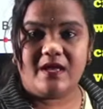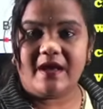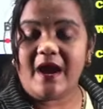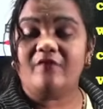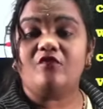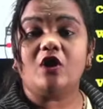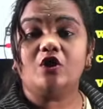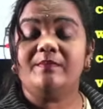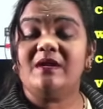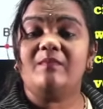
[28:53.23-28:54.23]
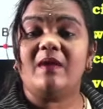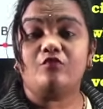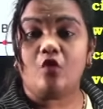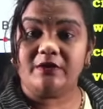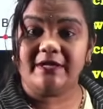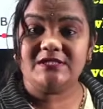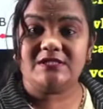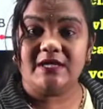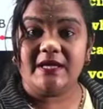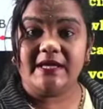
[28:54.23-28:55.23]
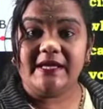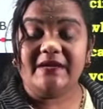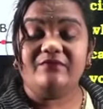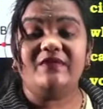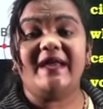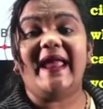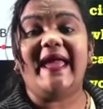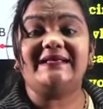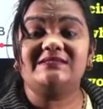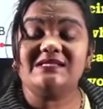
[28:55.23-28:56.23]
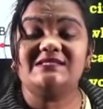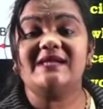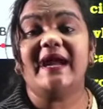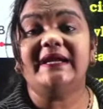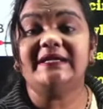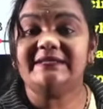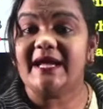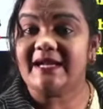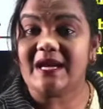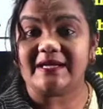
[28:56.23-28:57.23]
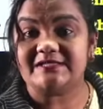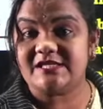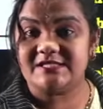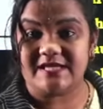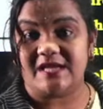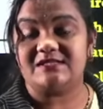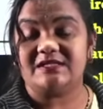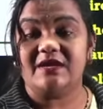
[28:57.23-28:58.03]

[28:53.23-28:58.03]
And what do you mean by voltage? If there exists a internal resistance,